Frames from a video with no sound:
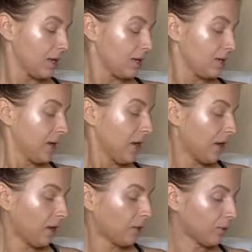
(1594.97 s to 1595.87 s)

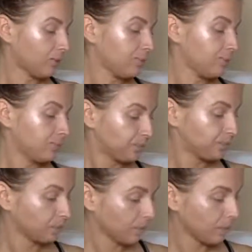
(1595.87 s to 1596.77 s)
Now,
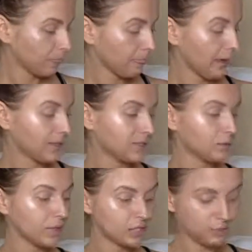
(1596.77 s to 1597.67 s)
it's the
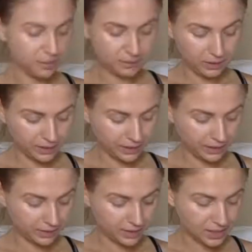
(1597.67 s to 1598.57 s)
resume building.
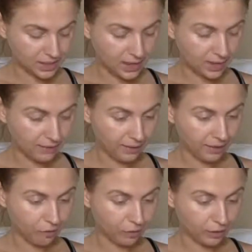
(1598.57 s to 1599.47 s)
I did that. I
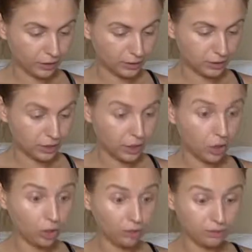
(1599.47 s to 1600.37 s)
worked
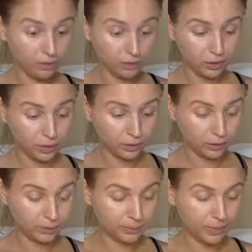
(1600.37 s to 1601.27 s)
all over the
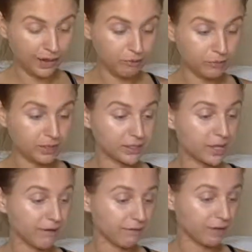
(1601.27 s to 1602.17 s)
globe. I worked
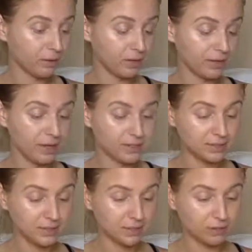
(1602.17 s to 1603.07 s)
everywhere. That's
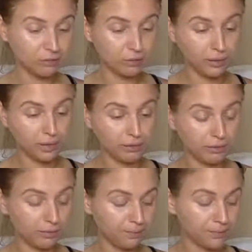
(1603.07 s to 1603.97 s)
done and over with.
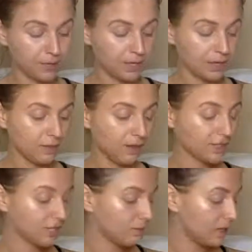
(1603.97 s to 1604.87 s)

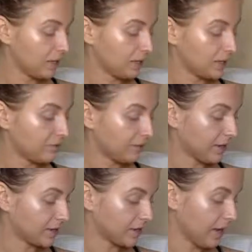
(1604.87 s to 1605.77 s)
That's going to be an easy
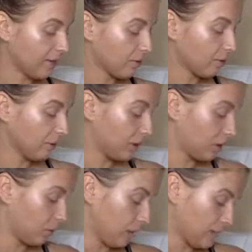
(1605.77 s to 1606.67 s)
fix. I have a really
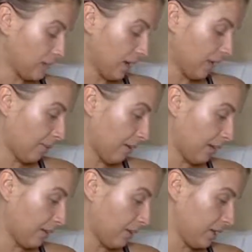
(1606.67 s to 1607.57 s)
good one set up.
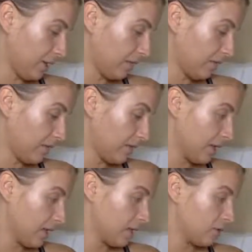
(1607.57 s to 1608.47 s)
The
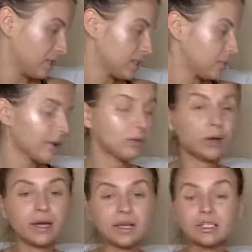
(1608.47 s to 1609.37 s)
reason why I'm
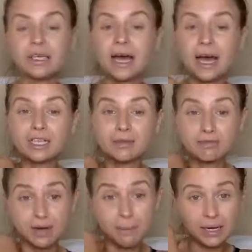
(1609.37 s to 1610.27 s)
going into cash
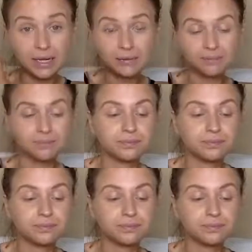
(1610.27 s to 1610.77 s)
upfront meeting,